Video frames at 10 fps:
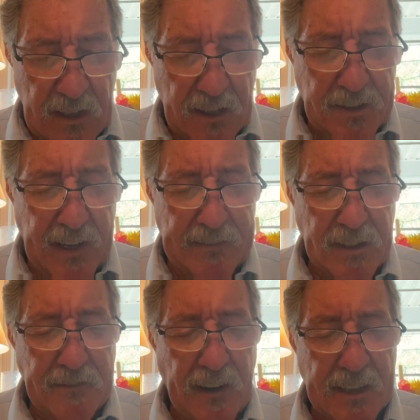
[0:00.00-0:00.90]
Our dear
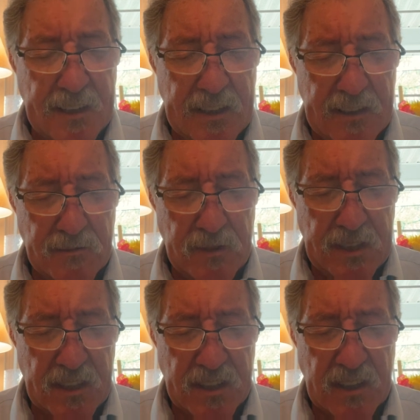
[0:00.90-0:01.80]
Heavenly Father, we
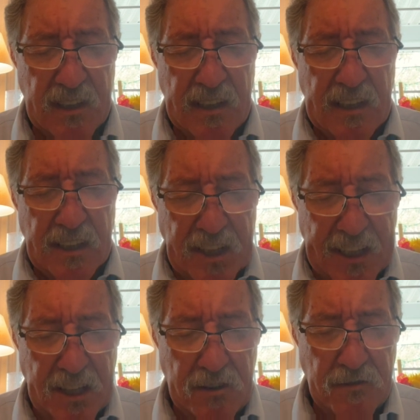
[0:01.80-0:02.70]
just
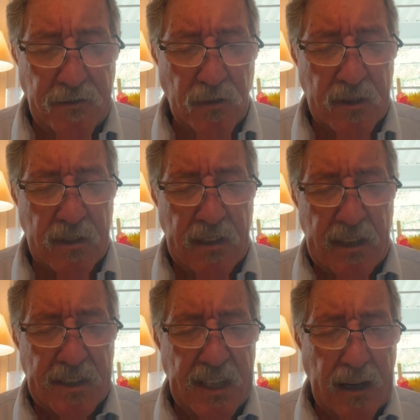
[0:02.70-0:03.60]
thank you for
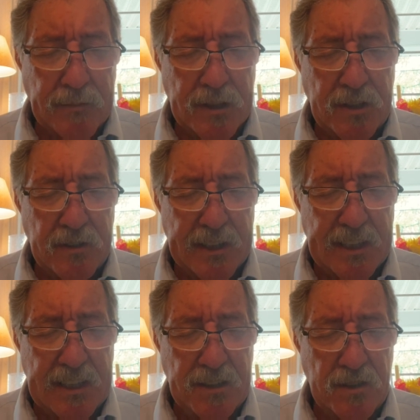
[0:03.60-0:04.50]
the
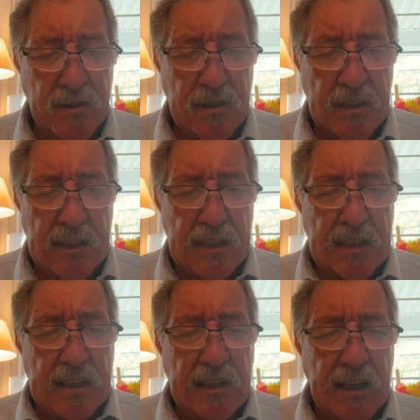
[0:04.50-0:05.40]
opportunity you
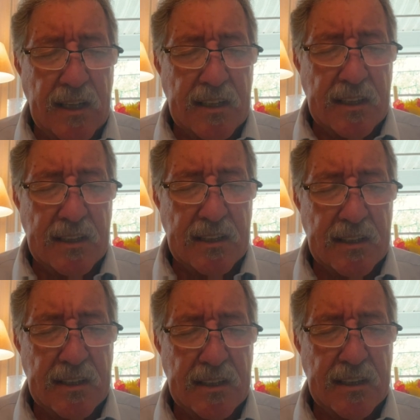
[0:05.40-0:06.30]

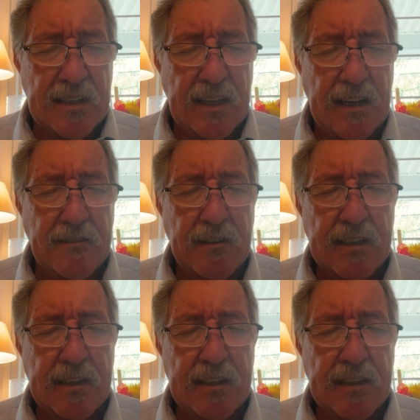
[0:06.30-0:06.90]
have